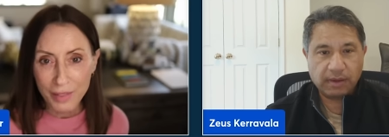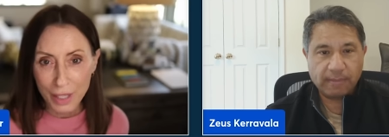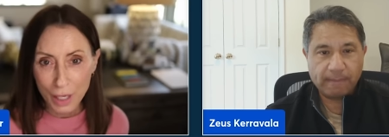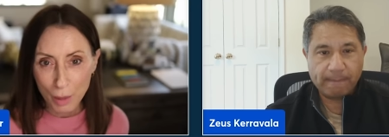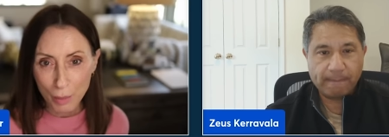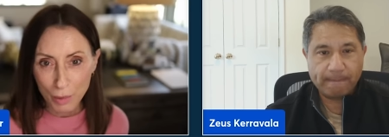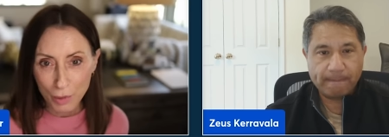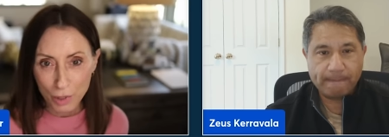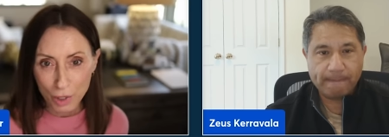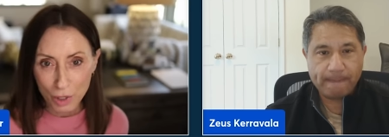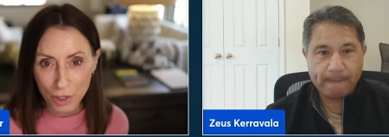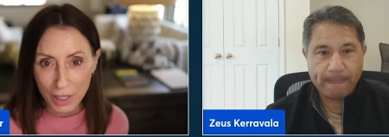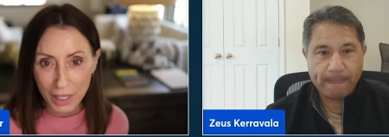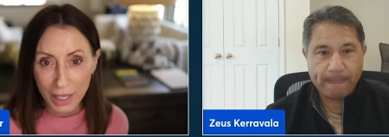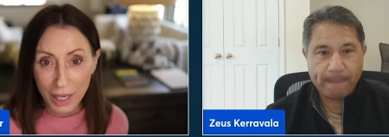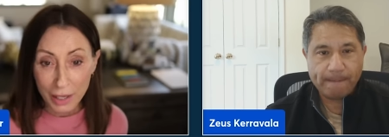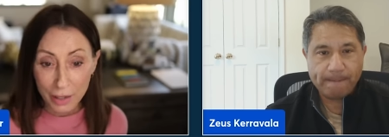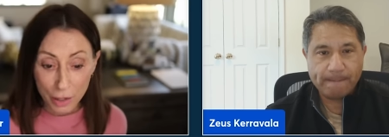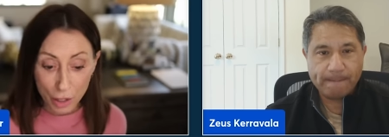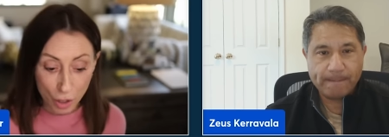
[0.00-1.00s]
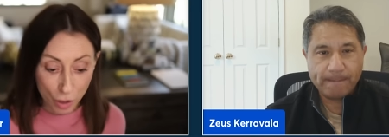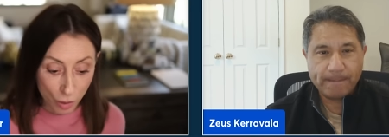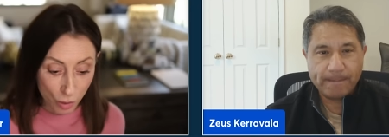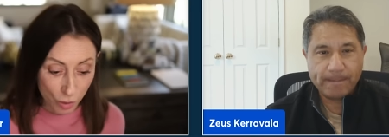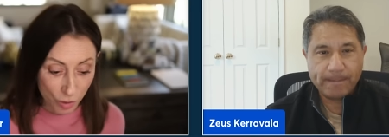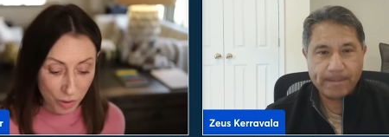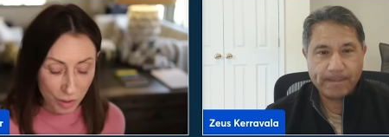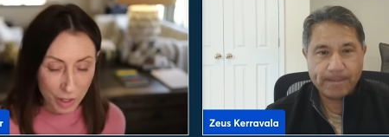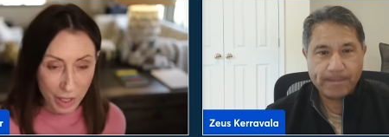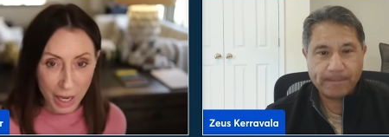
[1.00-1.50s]
Speaker 1: the opportunity, I
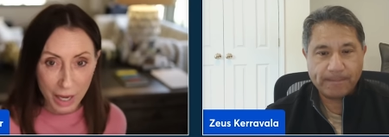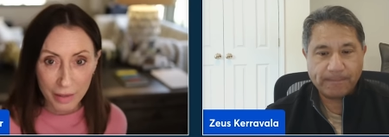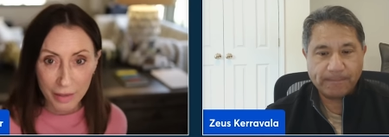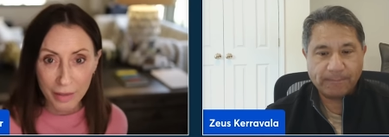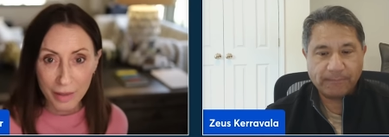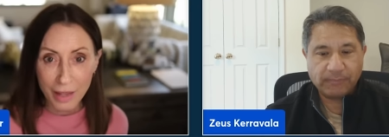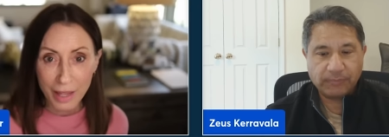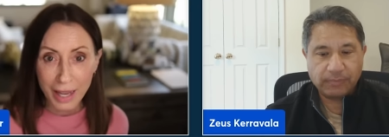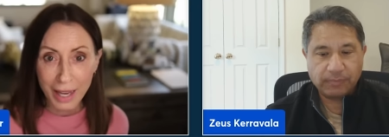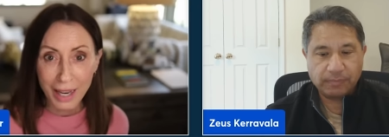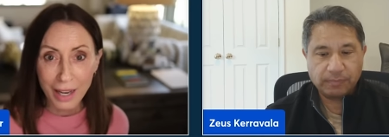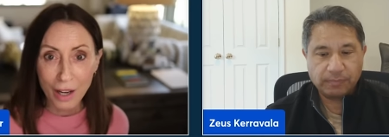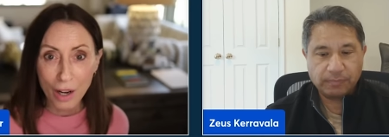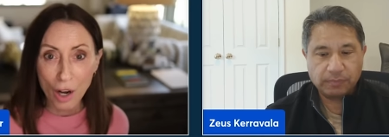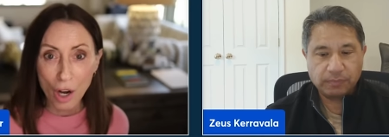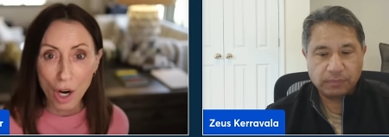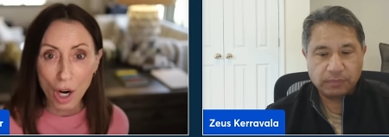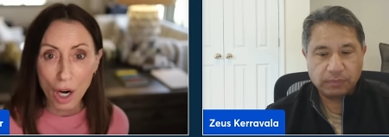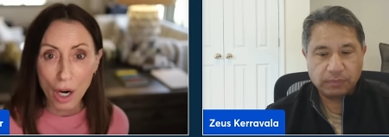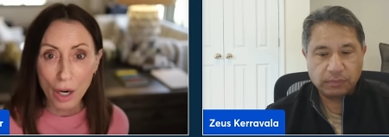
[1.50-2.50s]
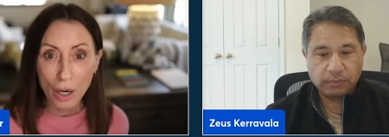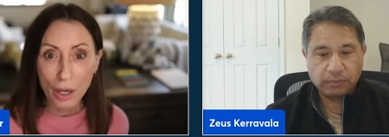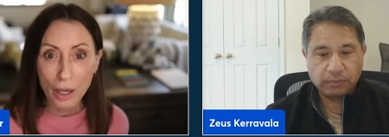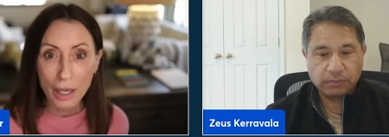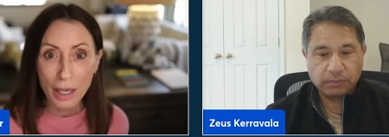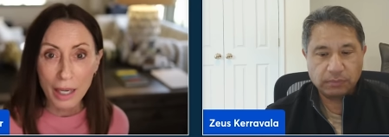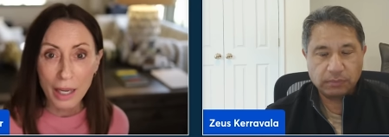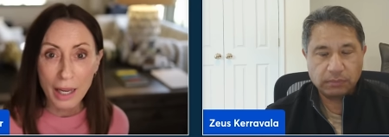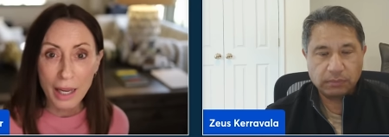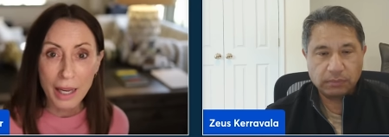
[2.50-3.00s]
know that they
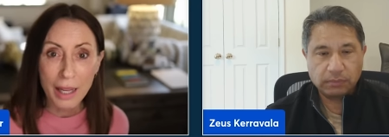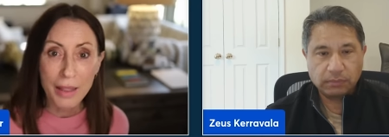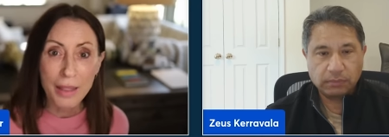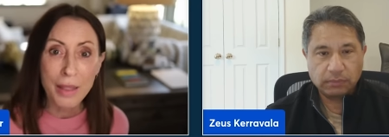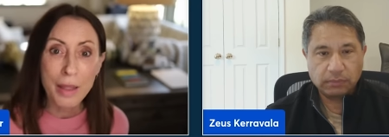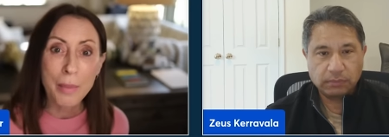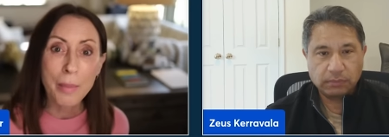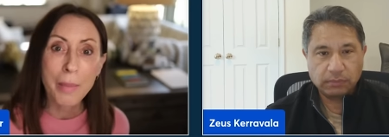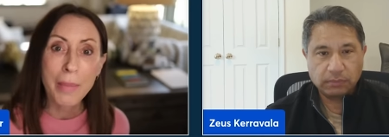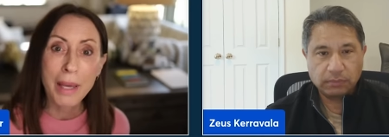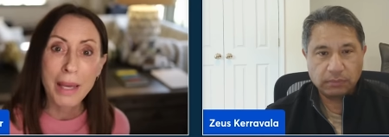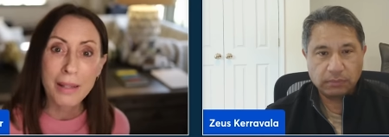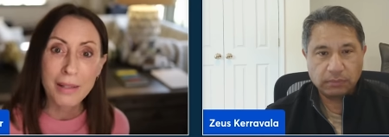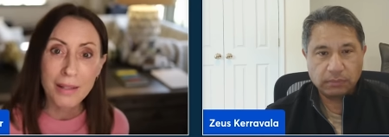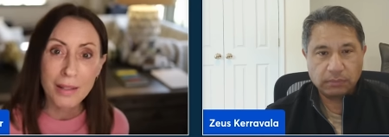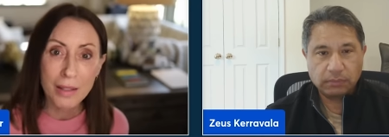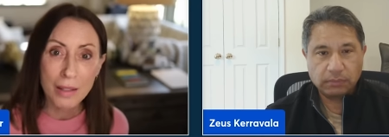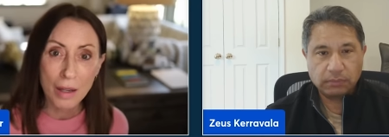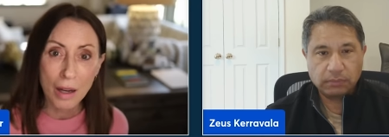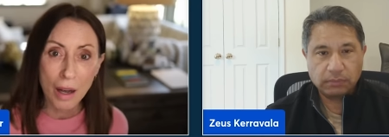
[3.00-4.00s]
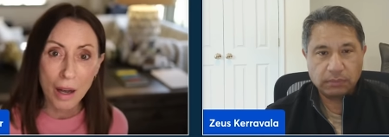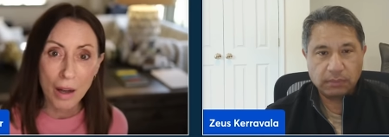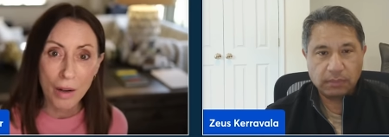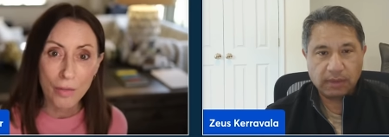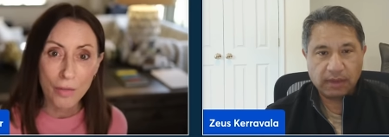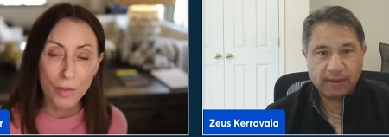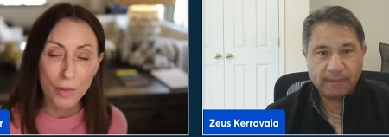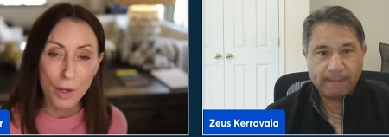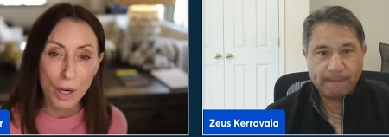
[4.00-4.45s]
are in the midst of